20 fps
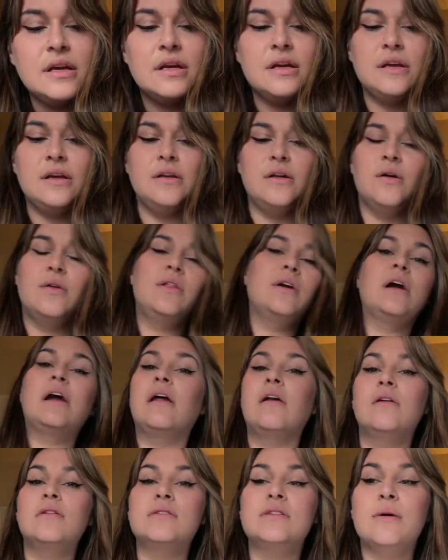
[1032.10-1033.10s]
know, there
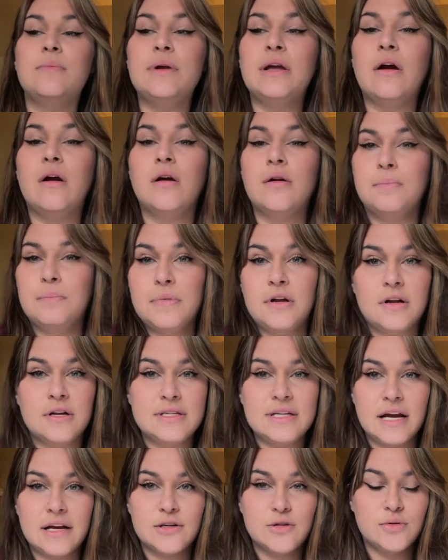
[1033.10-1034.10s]
can also be
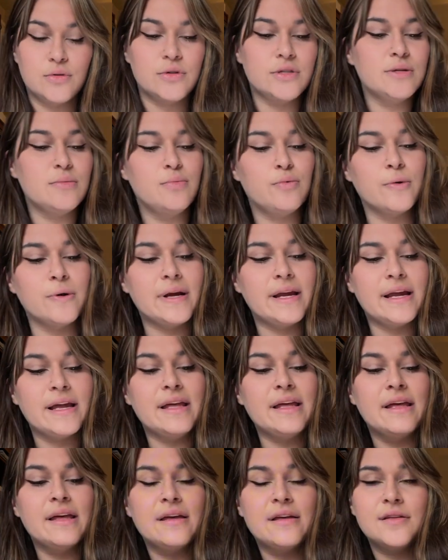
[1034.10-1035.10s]
architectural
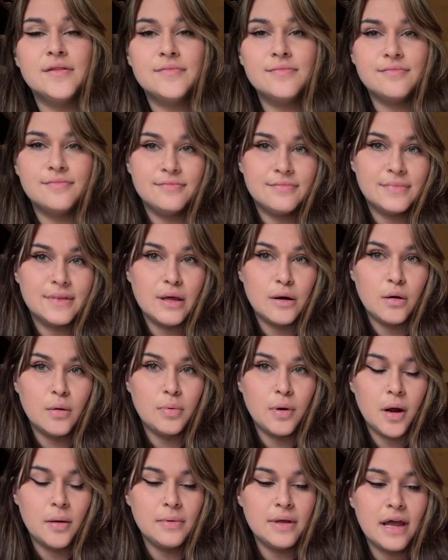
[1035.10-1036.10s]
debris that'll
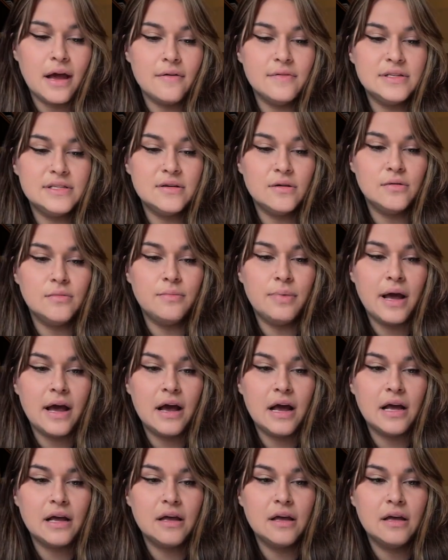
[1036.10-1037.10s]
probably have its own
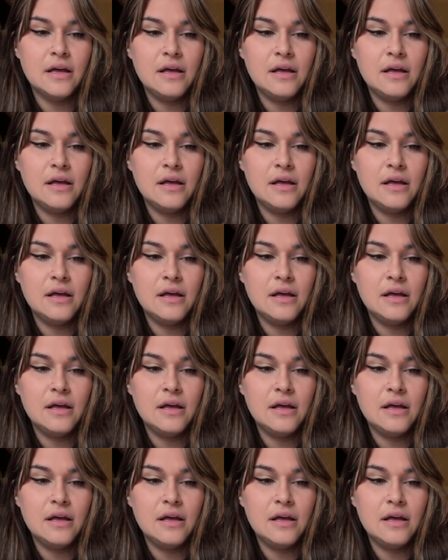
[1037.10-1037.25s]
bag.